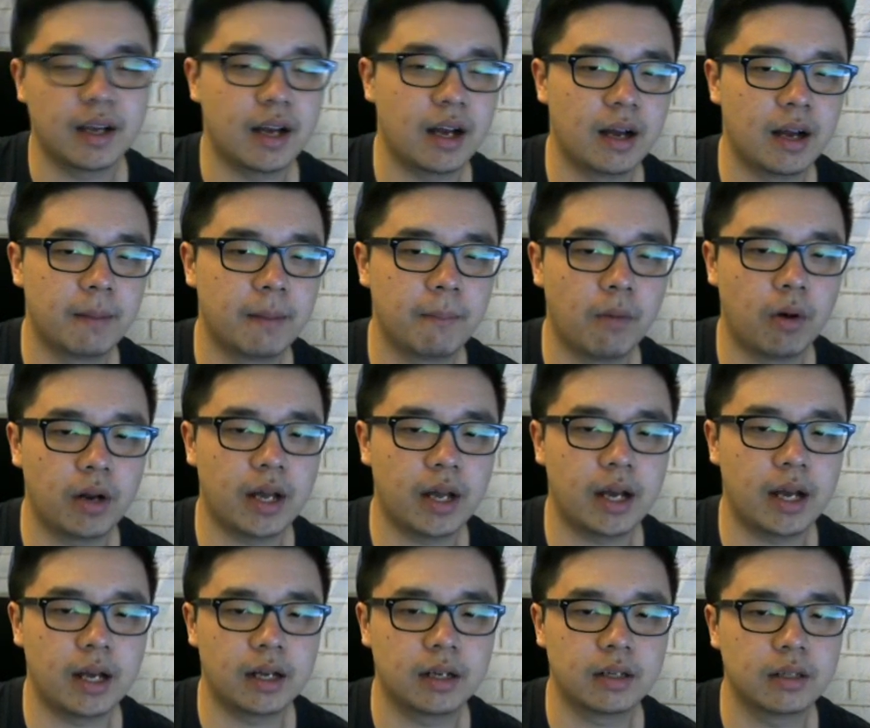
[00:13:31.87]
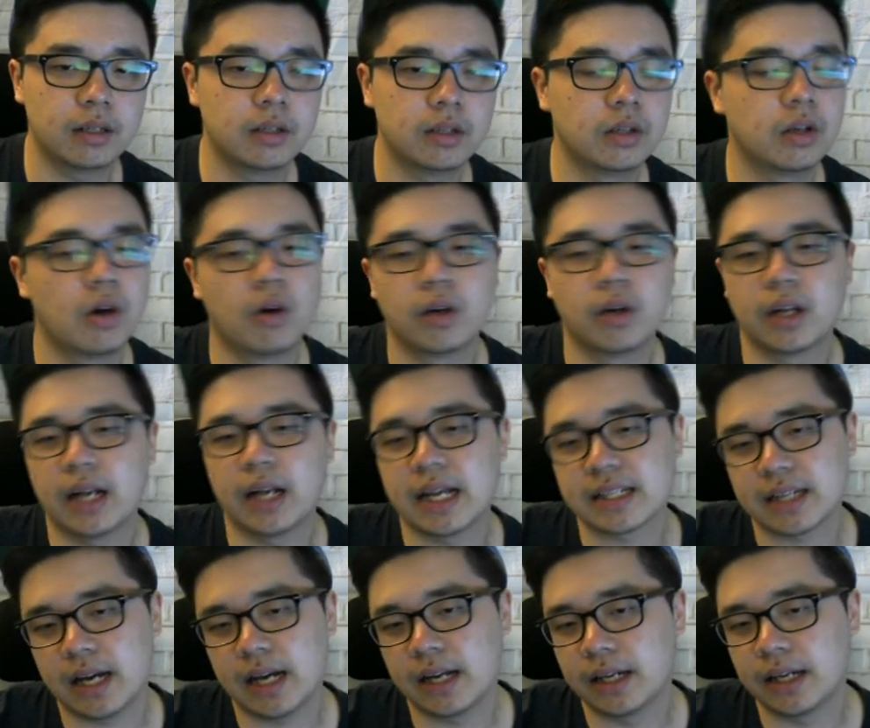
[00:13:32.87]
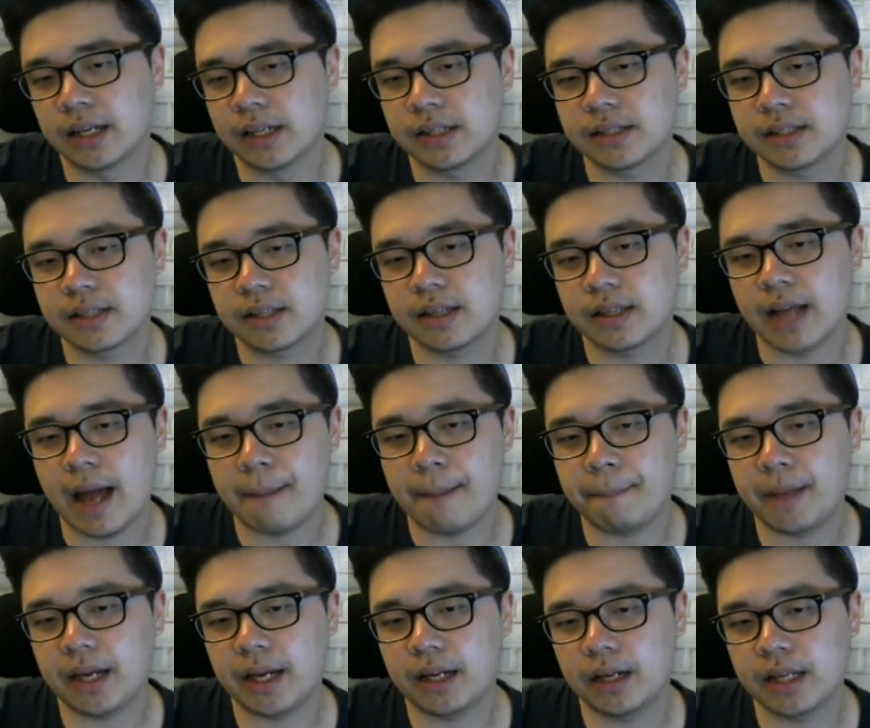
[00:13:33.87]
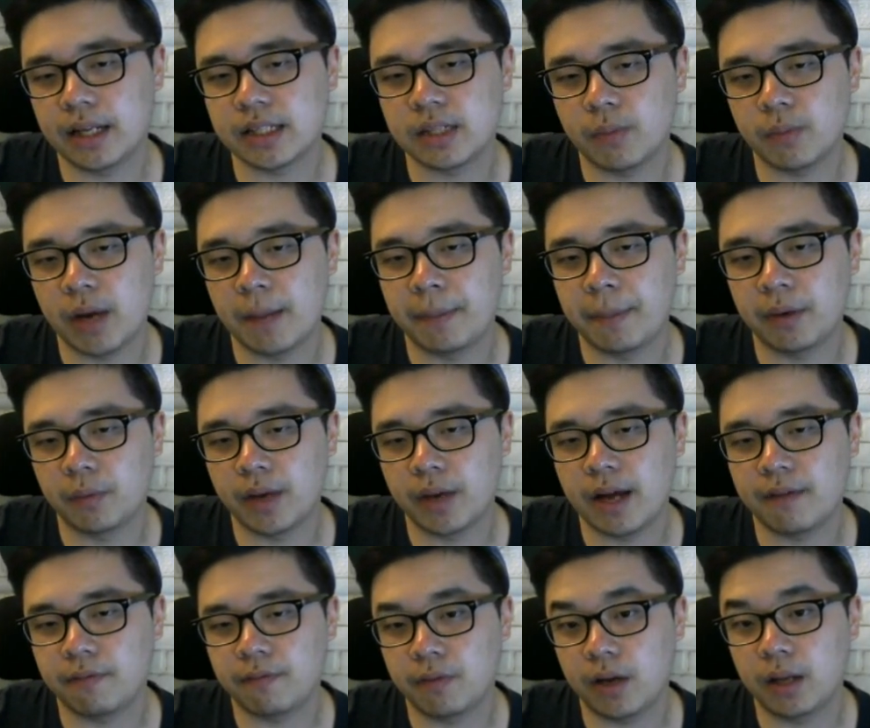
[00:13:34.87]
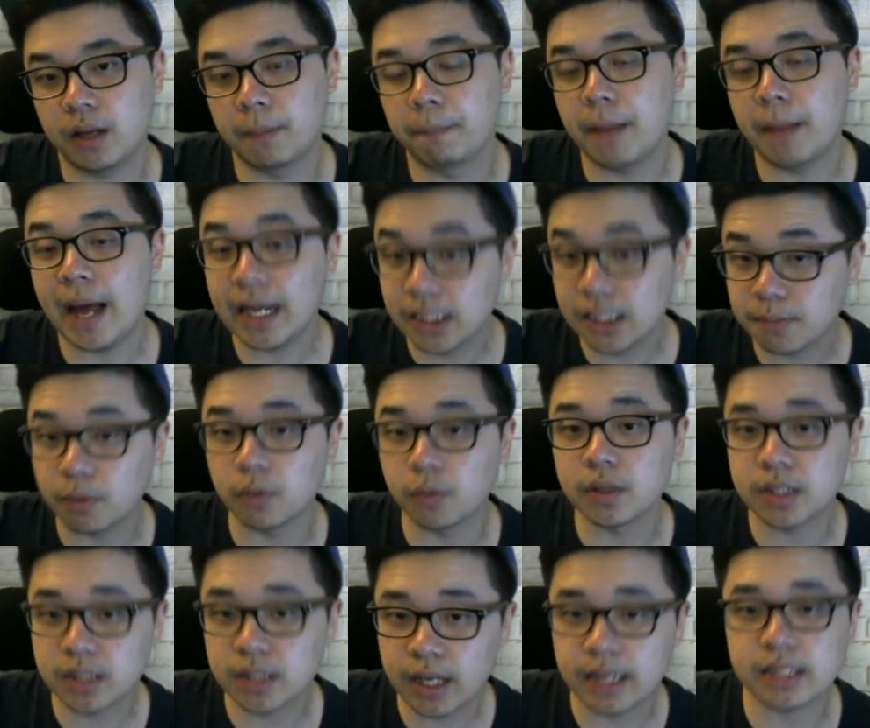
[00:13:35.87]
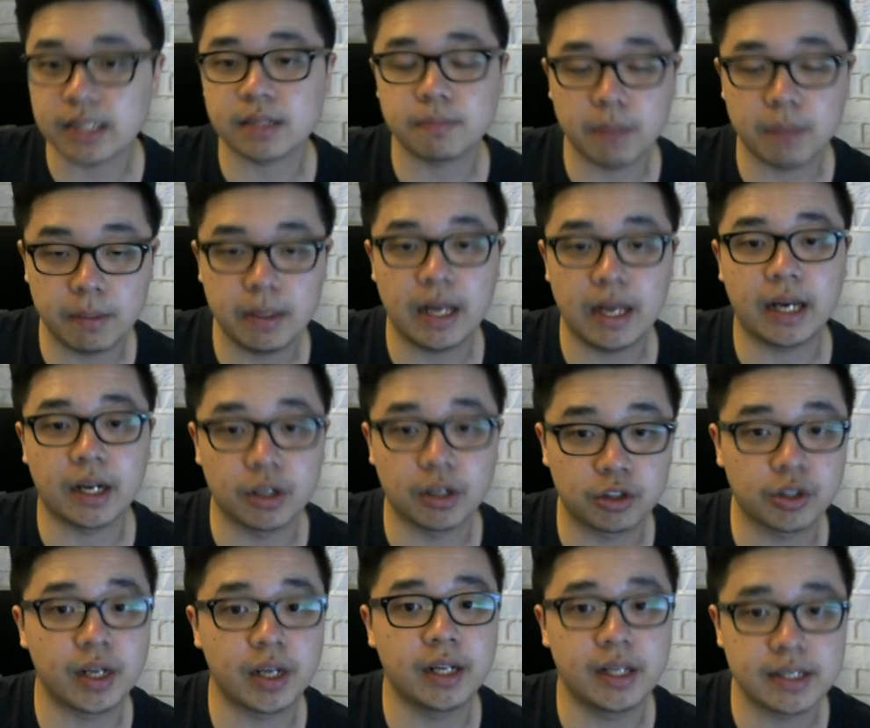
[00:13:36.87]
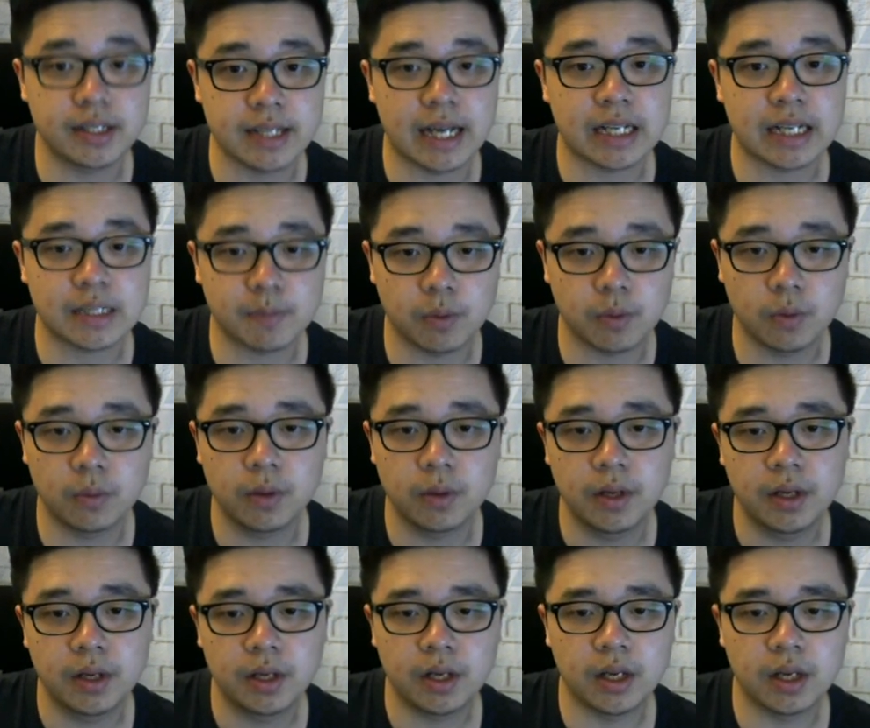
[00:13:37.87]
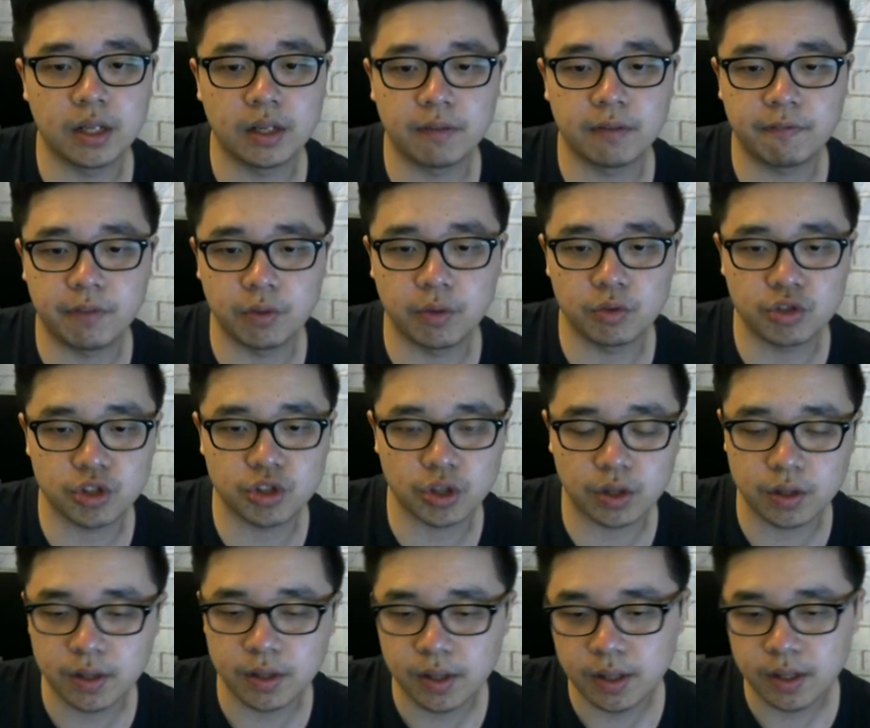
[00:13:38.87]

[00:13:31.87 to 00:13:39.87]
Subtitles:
Moda. No, the last card is Epic. Let's see what Epic we have. The Expo is nice. Maybe I can train this Expo in the future.